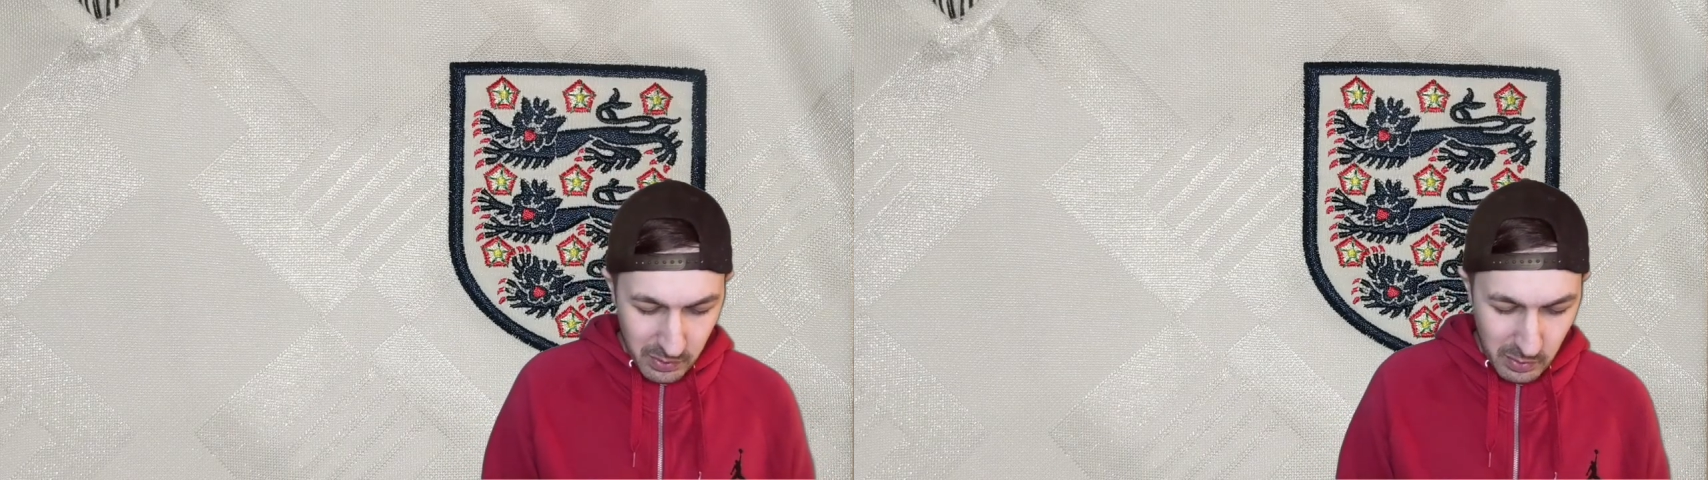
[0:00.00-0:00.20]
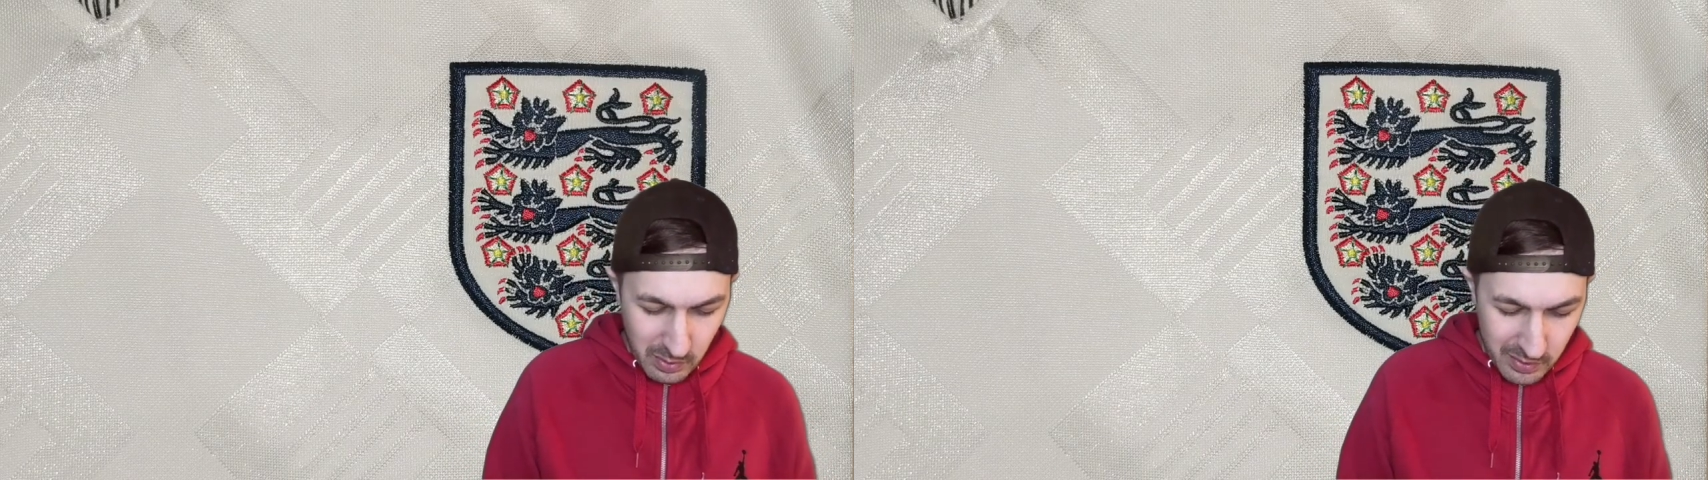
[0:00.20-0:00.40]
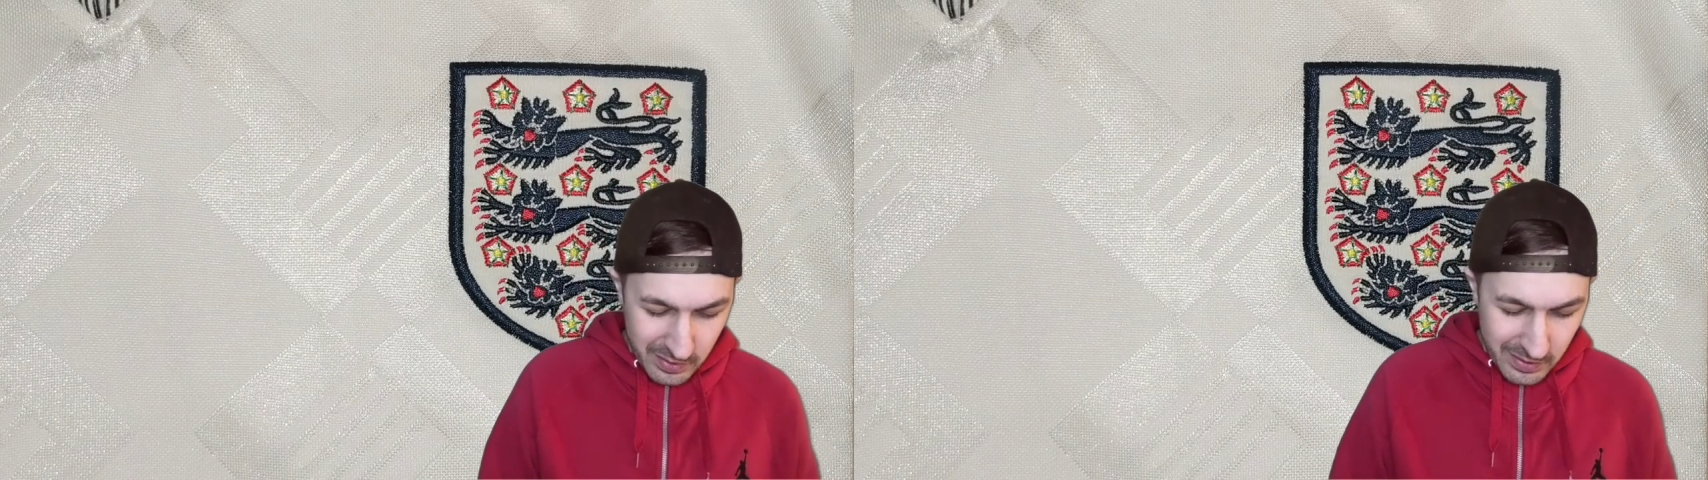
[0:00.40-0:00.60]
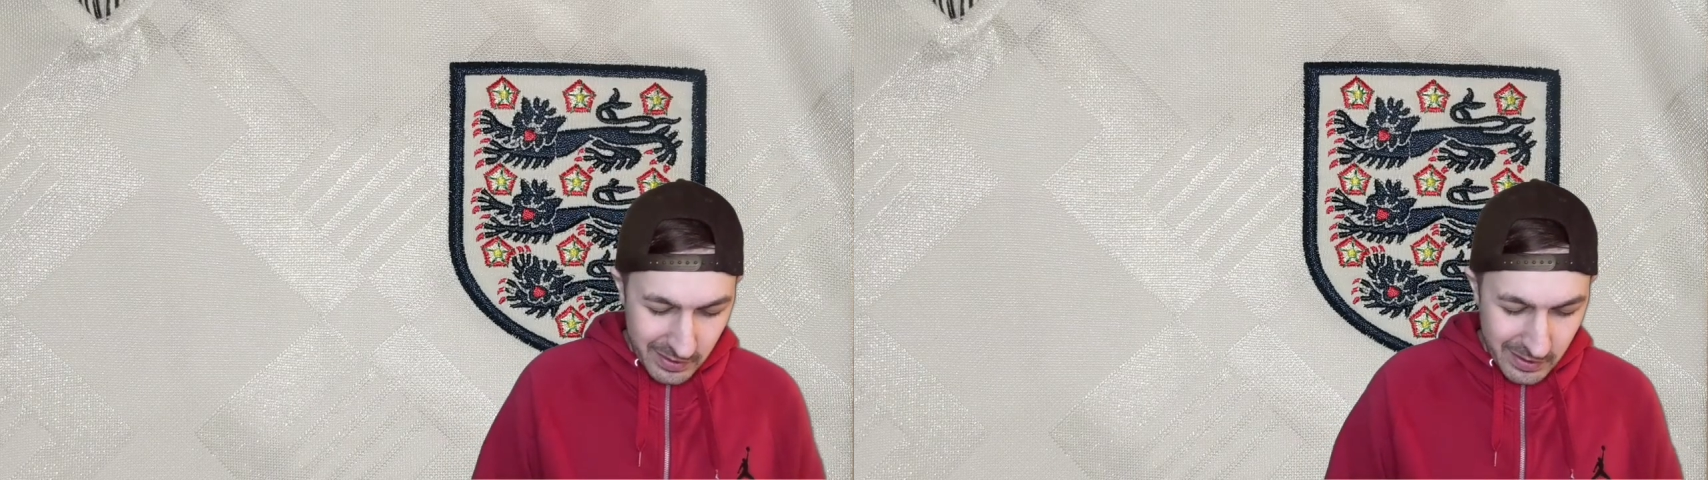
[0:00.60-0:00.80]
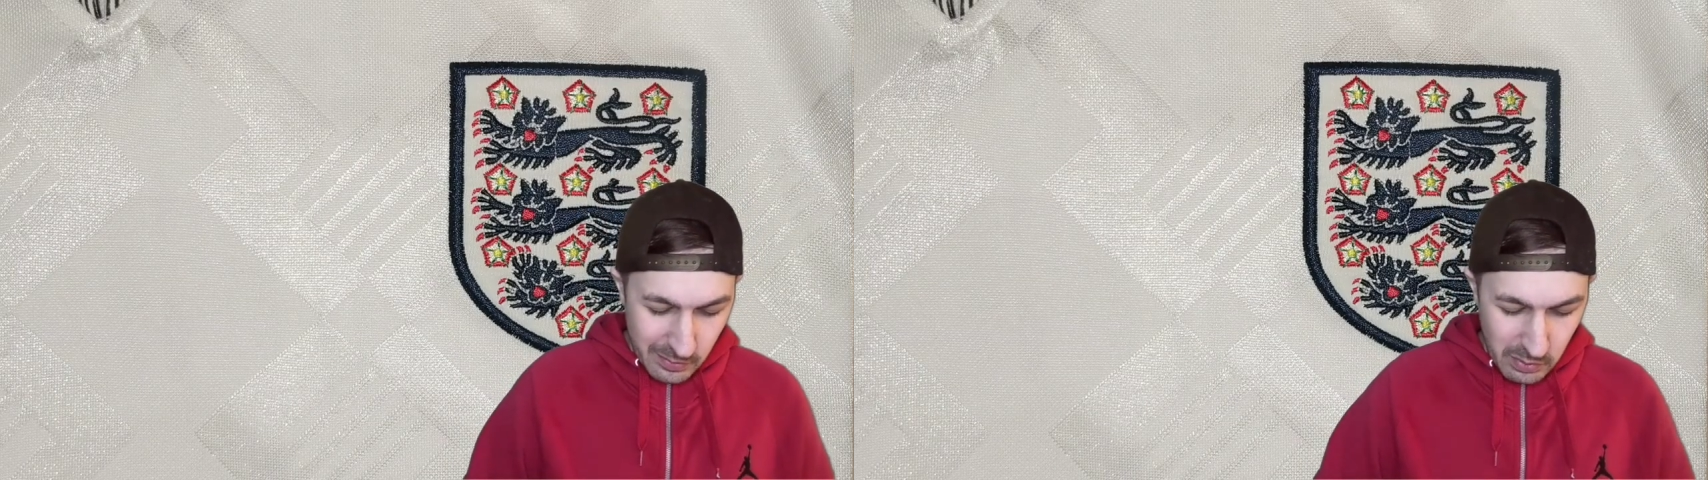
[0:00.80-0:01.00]
We
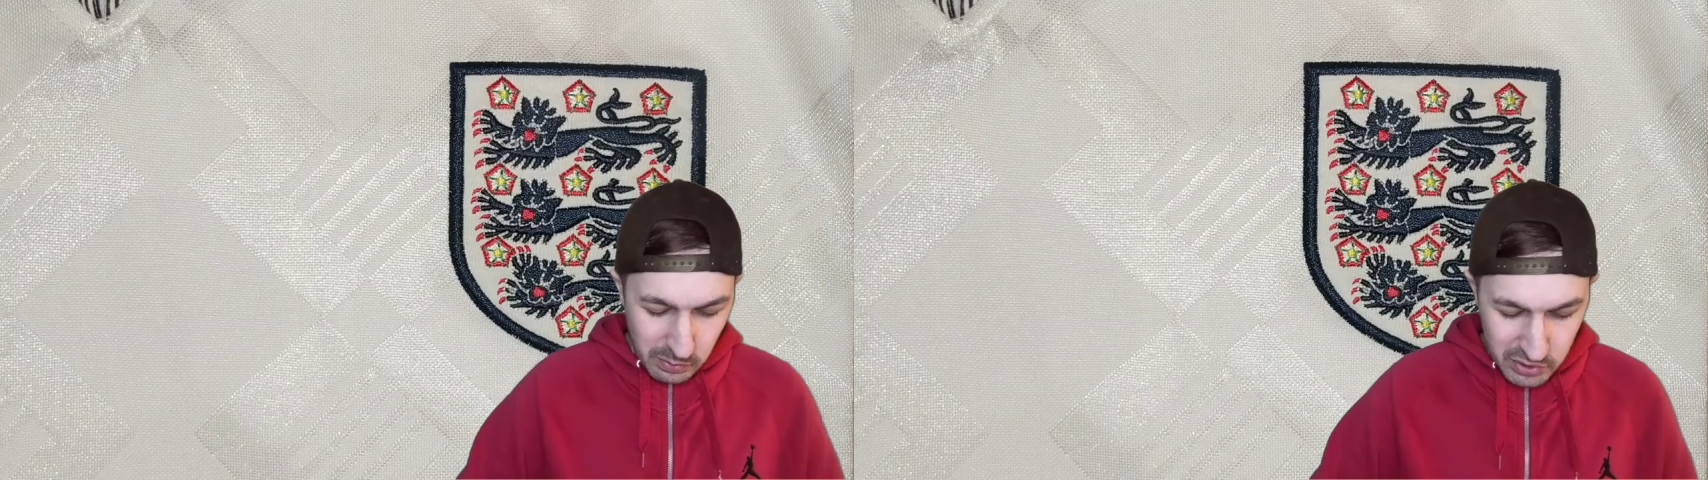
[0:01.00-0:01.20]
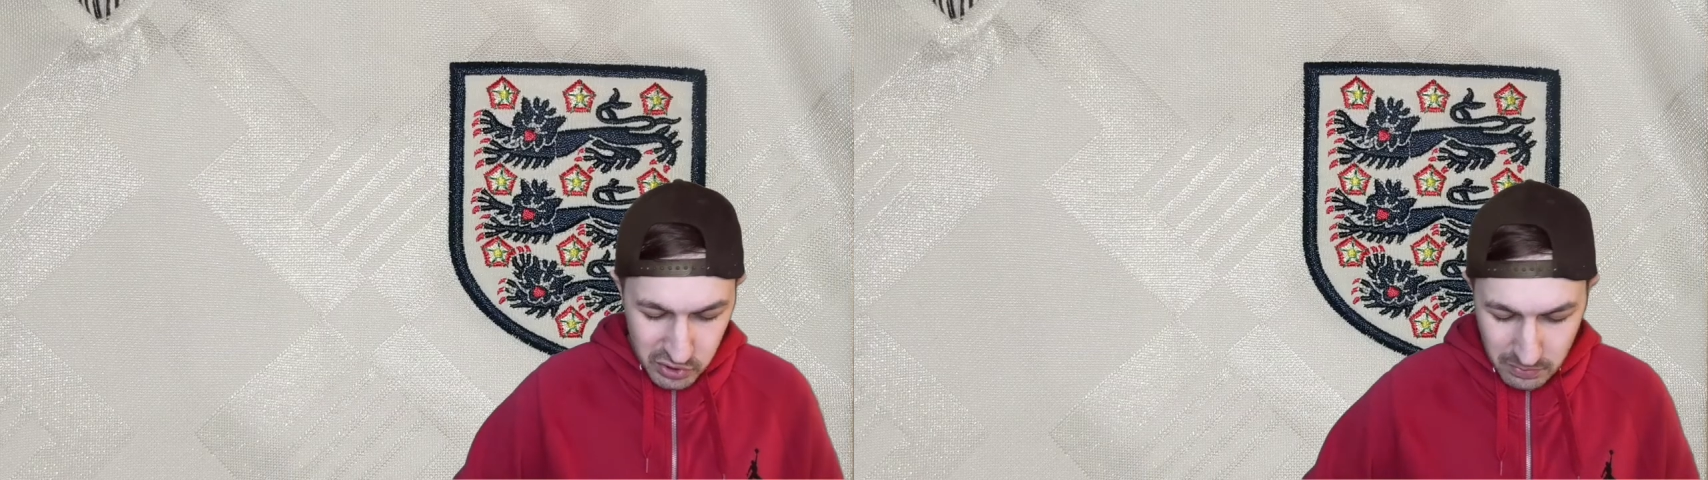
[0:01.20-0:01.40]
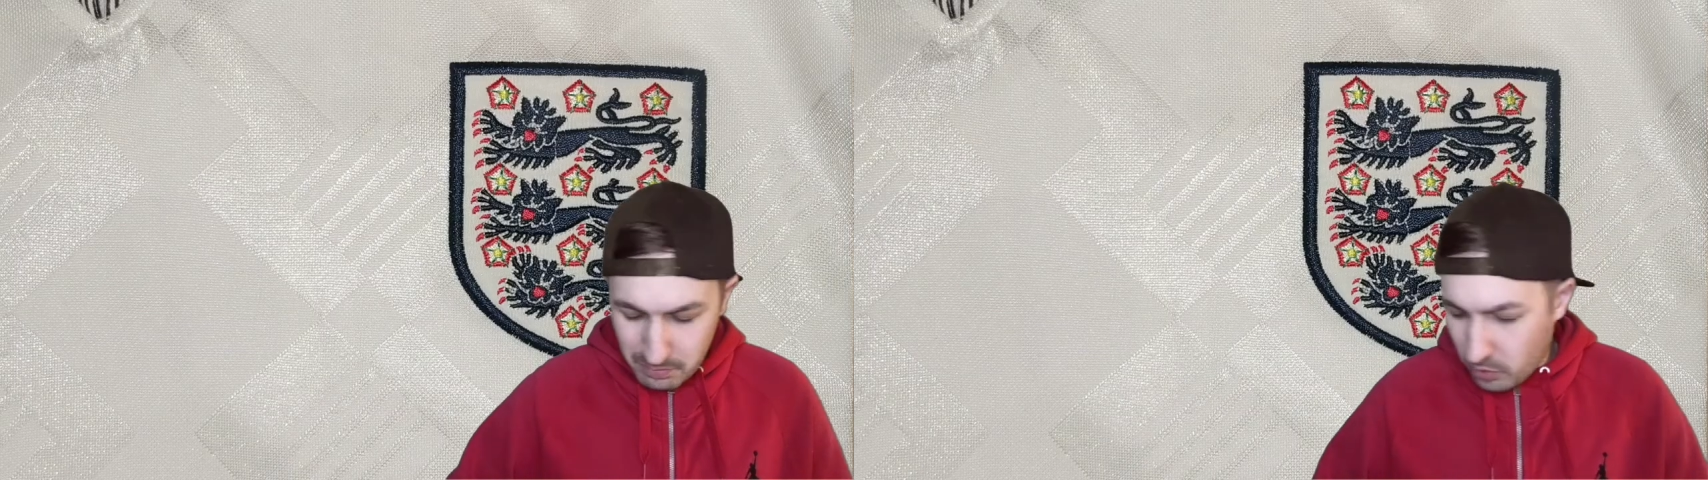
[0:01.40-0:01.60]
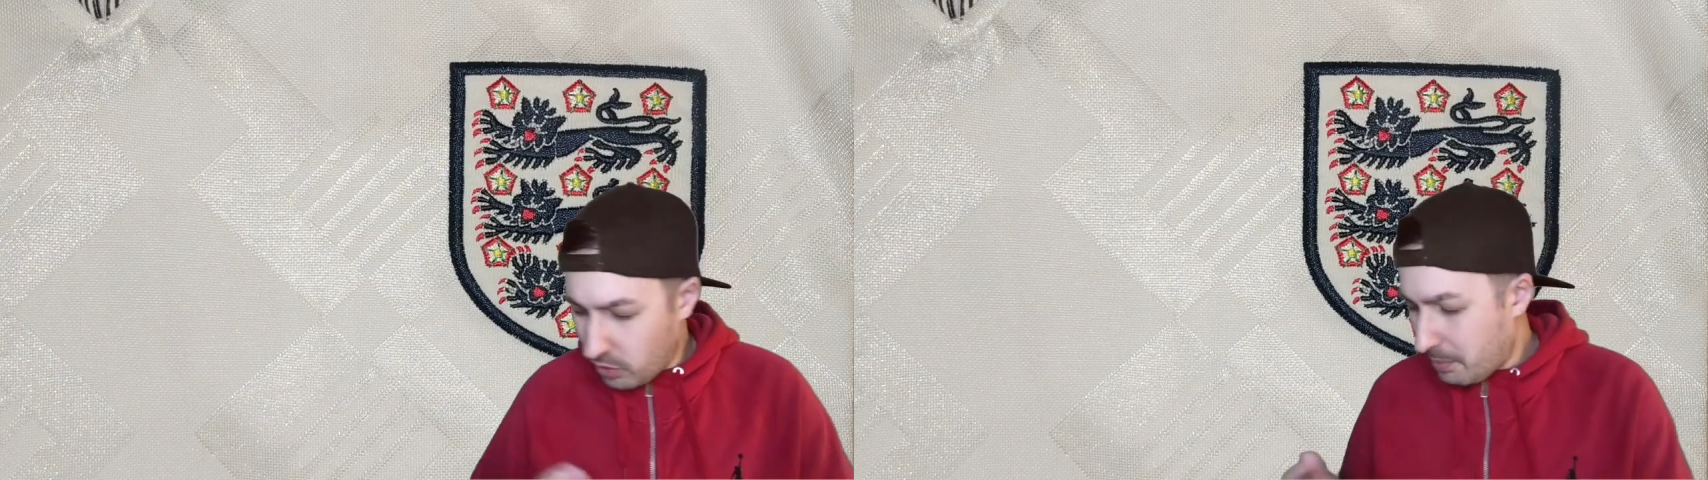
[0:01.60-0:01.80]
want some more,